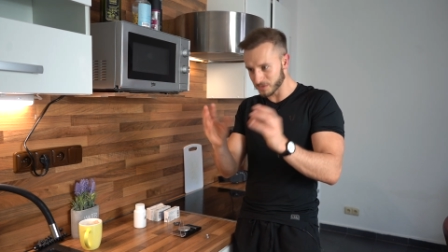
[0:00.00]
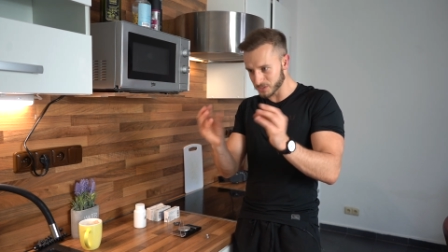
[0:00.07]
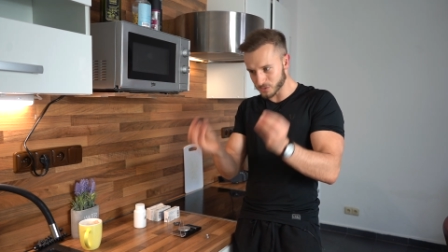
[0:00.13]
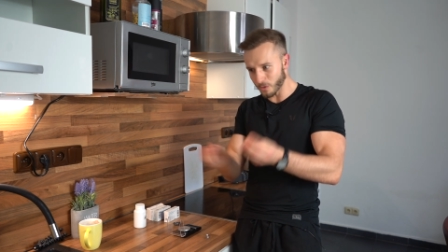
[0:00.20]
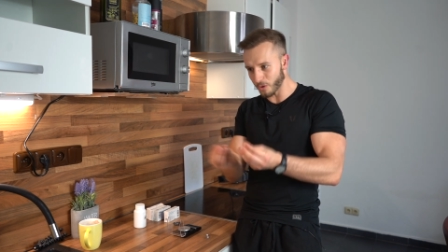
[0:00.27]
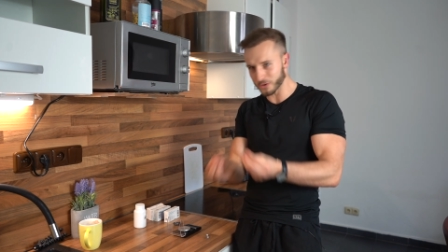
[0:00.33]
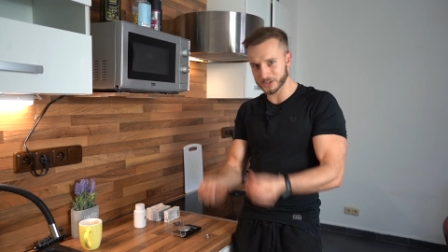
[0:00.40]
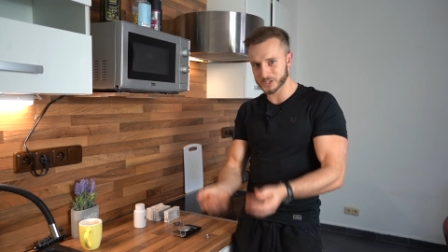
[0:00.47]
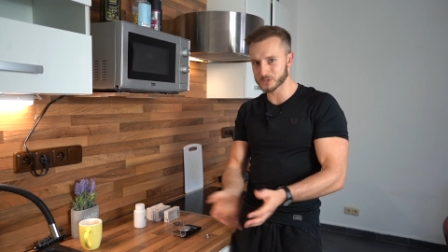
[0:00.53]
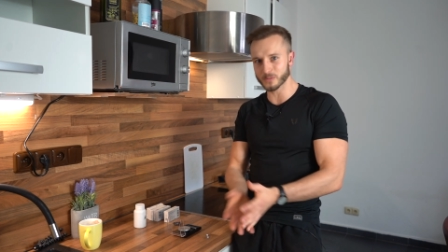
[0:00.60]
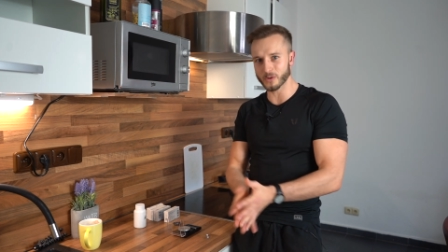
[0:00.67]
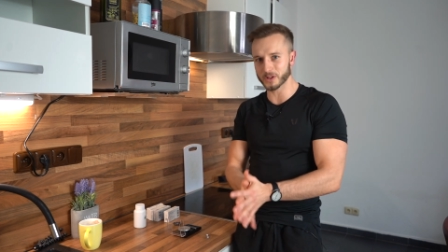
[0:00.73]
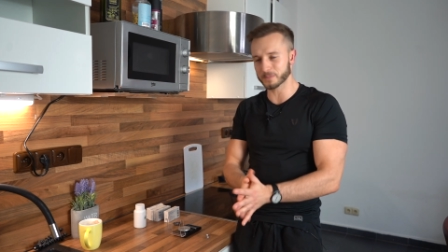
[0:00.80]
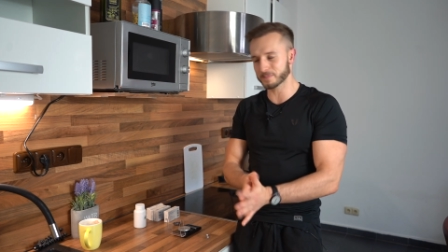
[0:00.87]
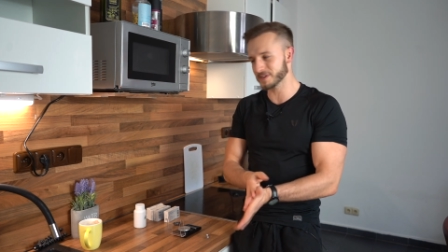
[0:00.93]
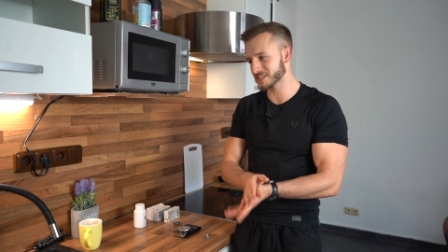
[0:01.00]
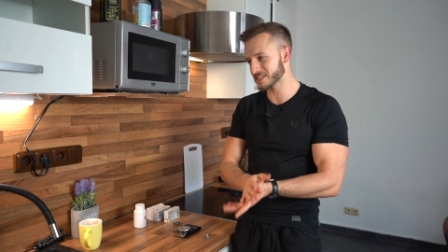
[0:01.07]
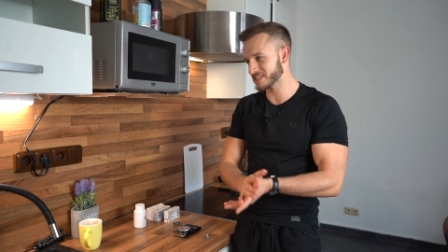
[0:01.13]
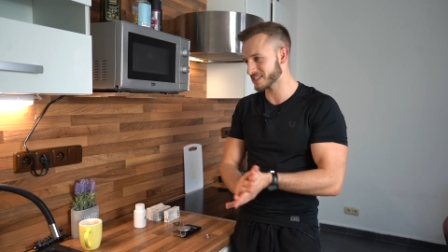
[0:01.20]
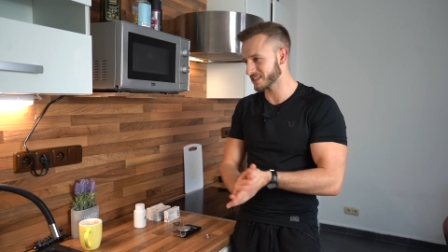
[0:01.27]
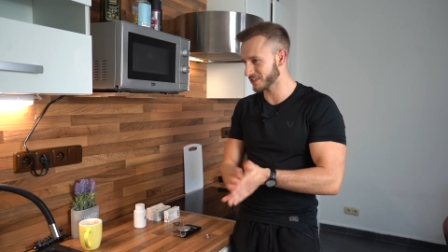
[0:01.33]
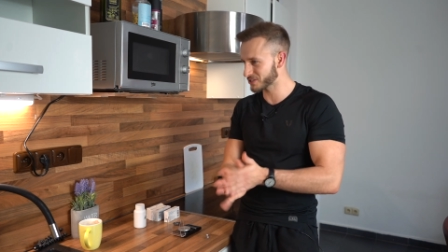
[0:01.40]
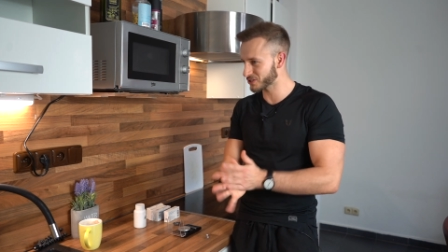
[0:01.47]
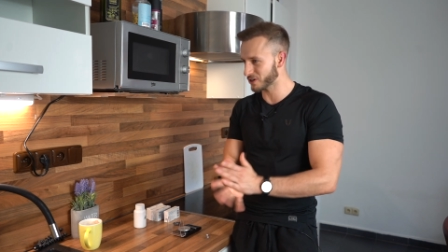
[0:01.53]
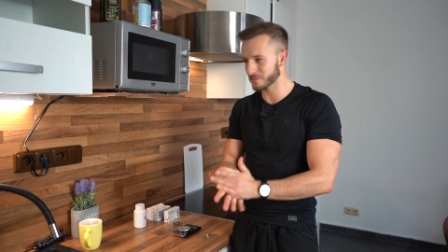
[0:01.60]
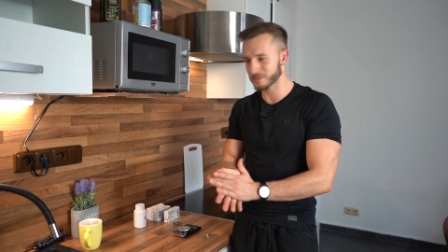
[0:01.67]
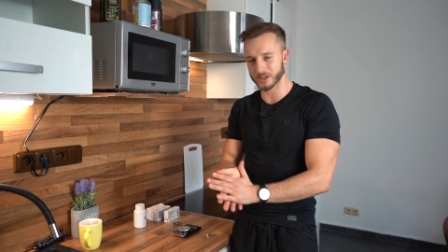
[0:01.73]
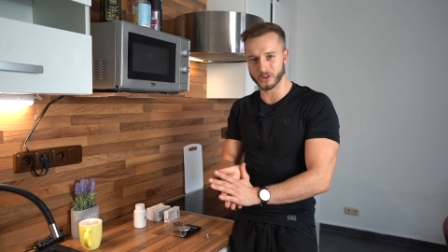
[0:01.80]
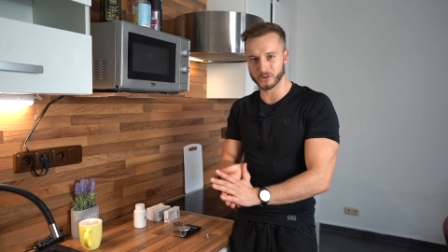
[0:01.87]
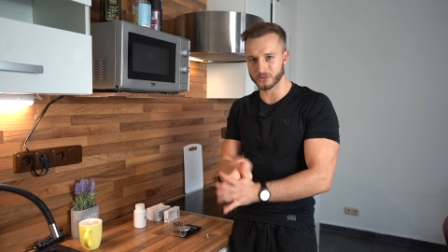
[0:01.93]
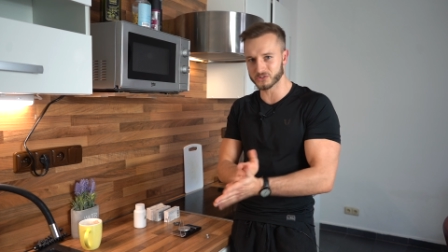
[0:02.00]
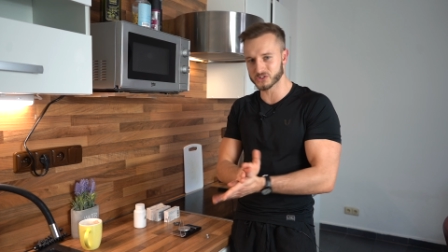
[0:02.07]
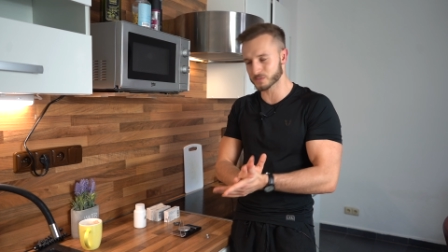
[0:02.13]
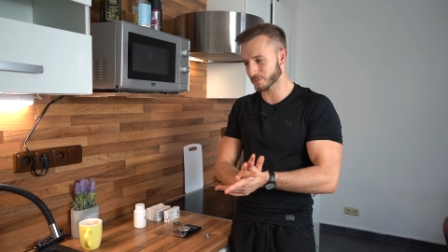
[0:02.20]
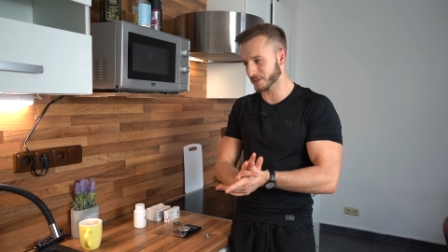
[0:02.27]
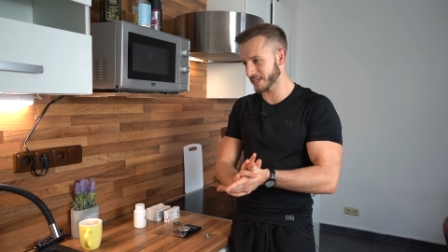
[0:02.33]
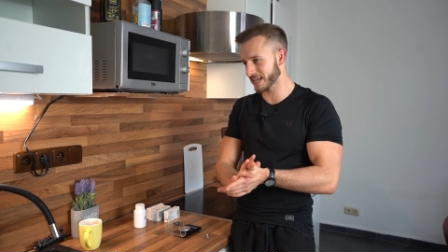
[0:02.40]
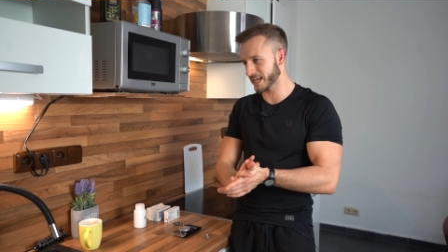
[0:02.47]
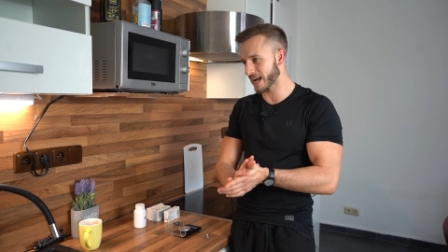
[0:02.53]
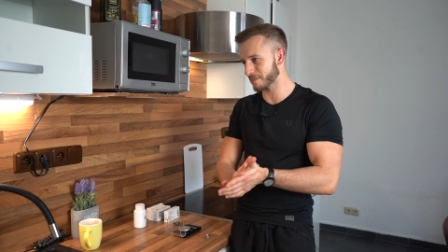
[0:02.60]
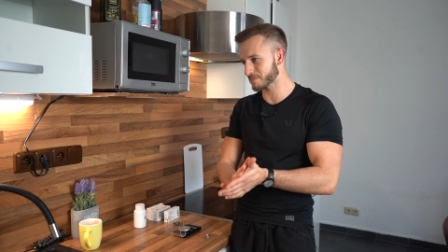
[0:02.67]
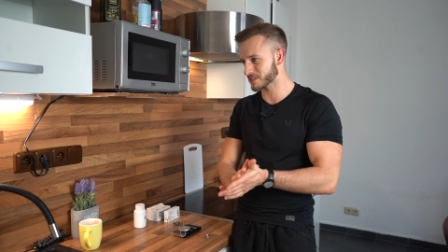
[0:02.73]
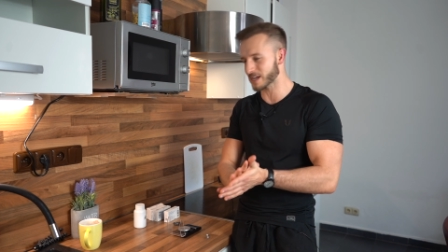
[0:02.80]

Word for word: smaller and smaller pieces, there's going to be a lot of splitting up.